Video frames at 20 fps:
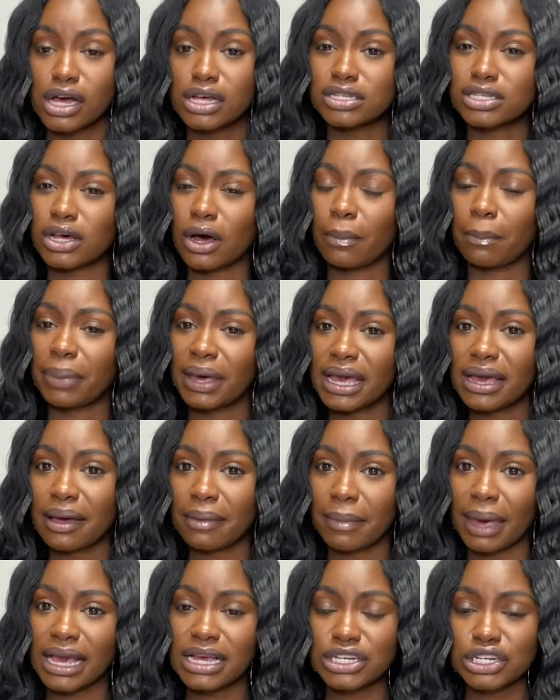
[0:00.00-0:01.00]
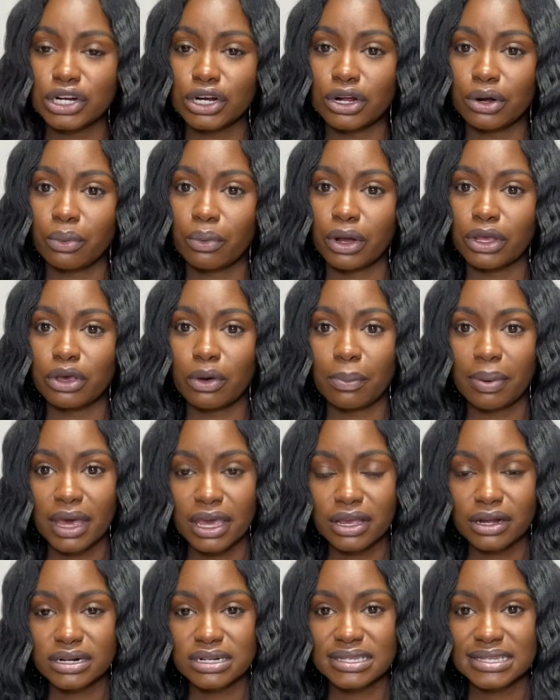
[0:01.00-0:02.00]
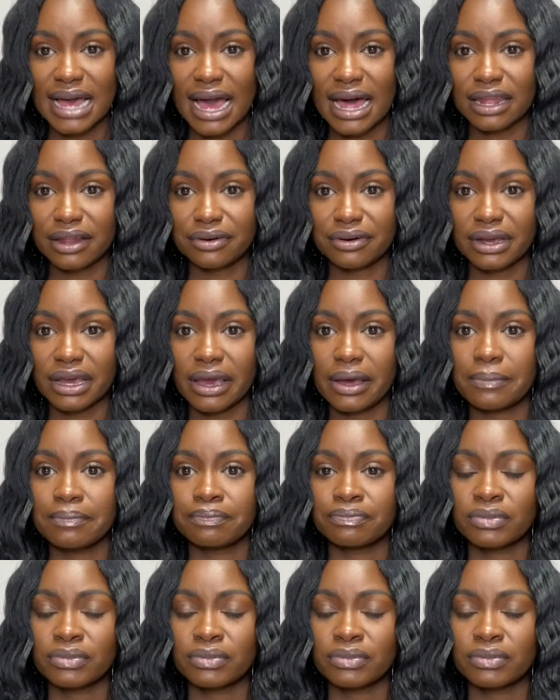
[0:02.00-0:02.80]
So pick, make sure when you pick your salary,